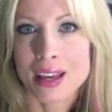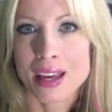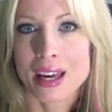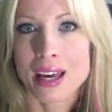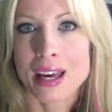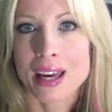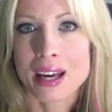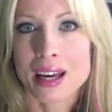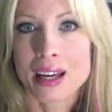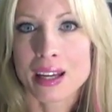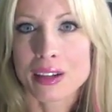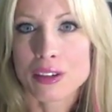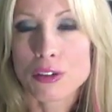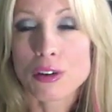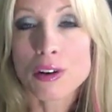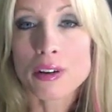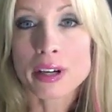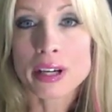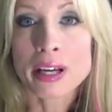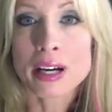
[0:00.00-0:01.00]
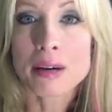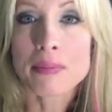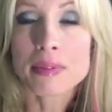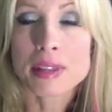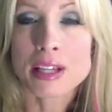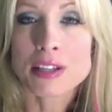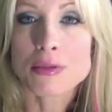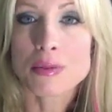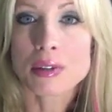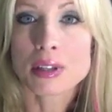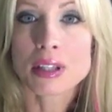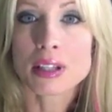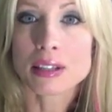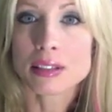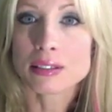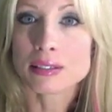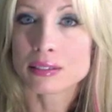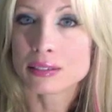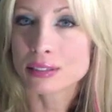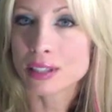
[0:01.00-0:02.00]
And growing up, things were a
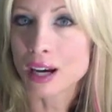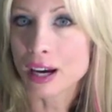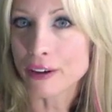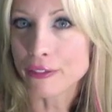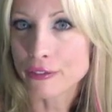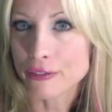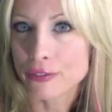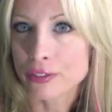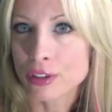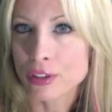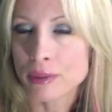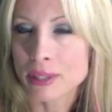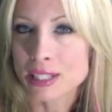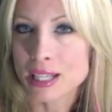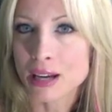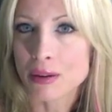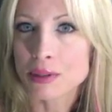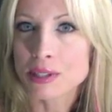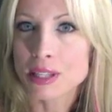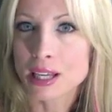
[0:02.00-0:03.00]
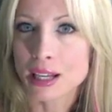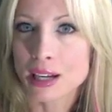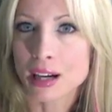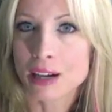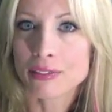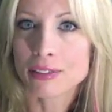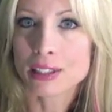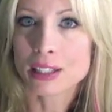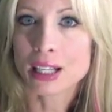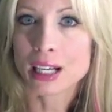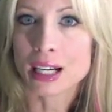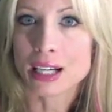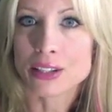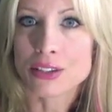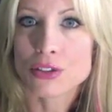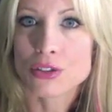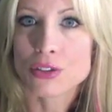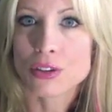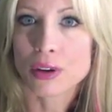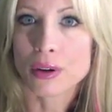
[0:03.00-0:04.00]
little tough. You know, my dad was laid off a lot,
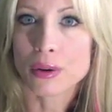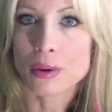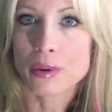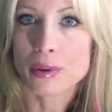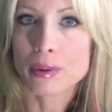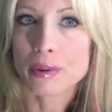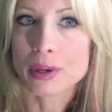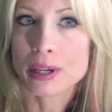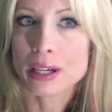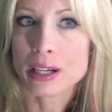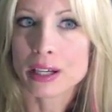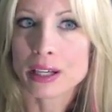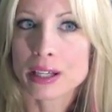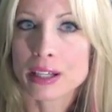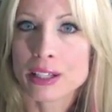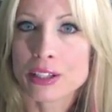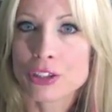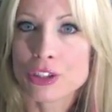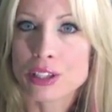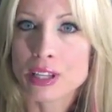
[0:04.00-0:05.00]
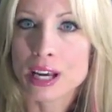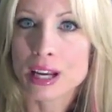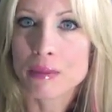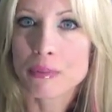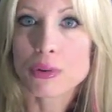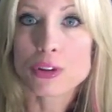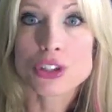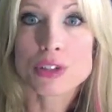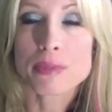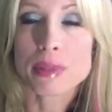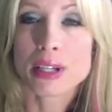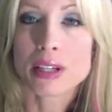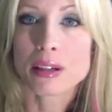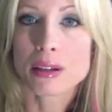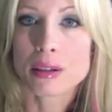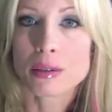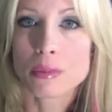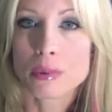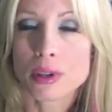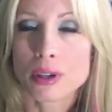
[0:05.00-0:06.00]
so it just kind of pushed me
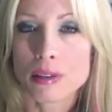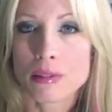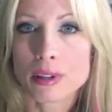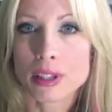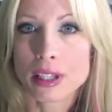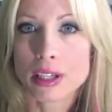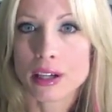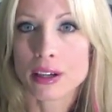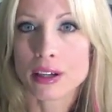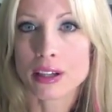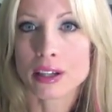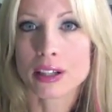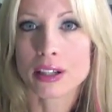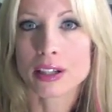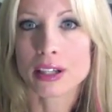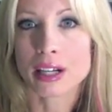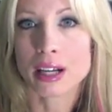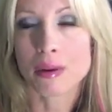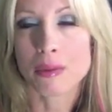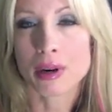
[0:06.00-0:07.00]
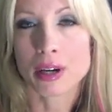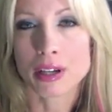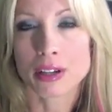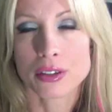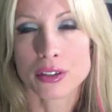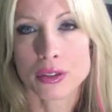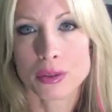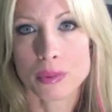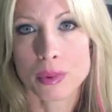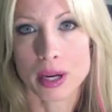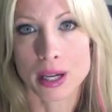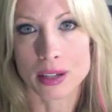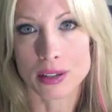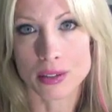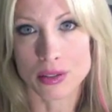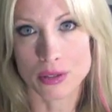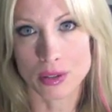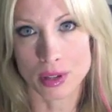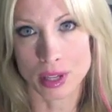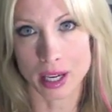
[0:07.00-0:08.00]
to work really hard, and I wanted to do
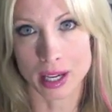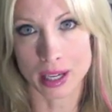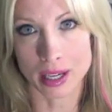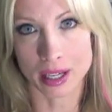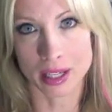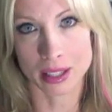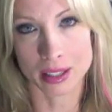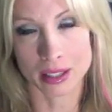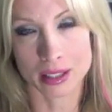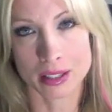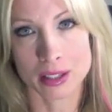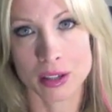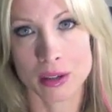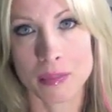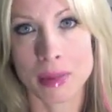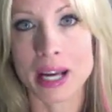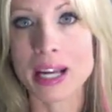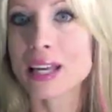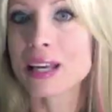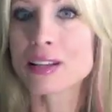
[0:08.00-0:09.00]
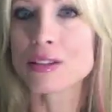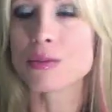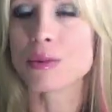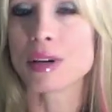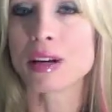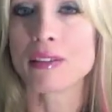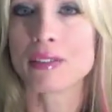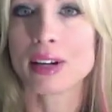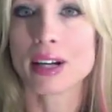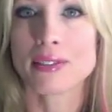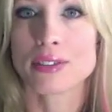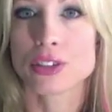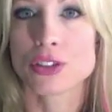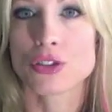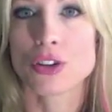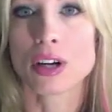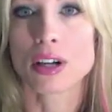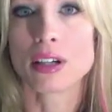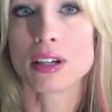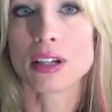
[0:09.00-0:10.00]
well so that, you know, my kids would never have to
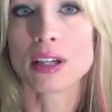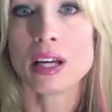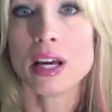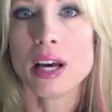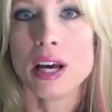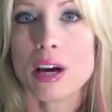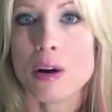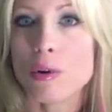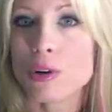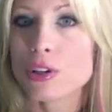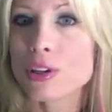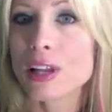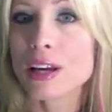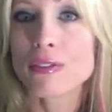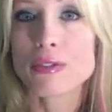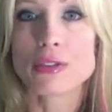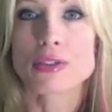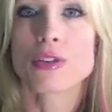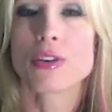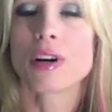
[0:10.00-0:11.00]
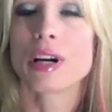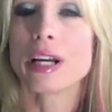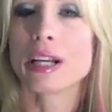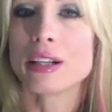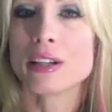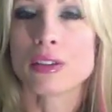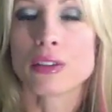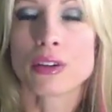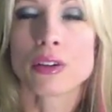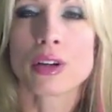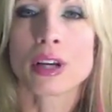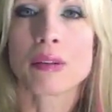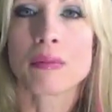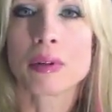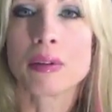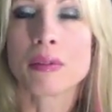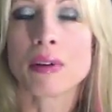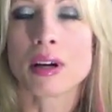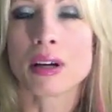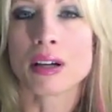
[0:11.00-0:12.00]
struggle, which life was great, you know, don't get
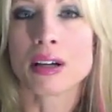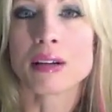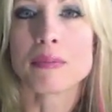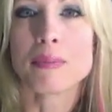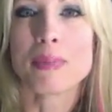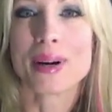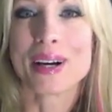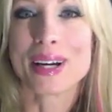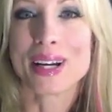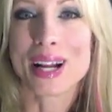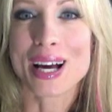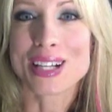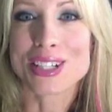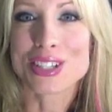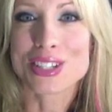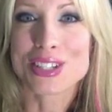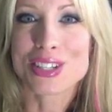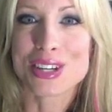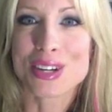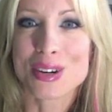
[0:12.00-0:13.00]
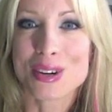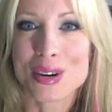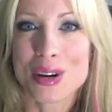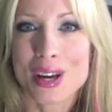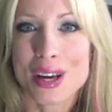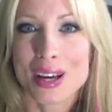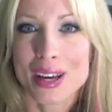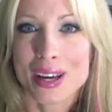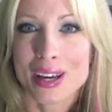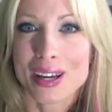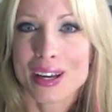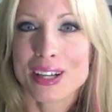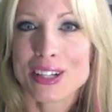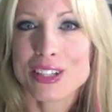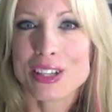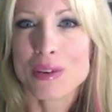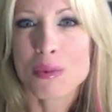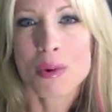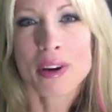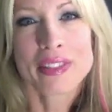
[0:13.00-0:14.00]
me wrong, but I just didn't
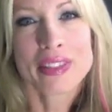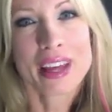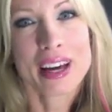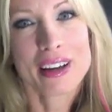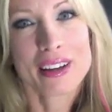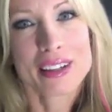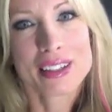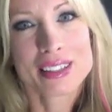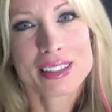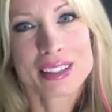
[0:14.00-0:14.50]
want that,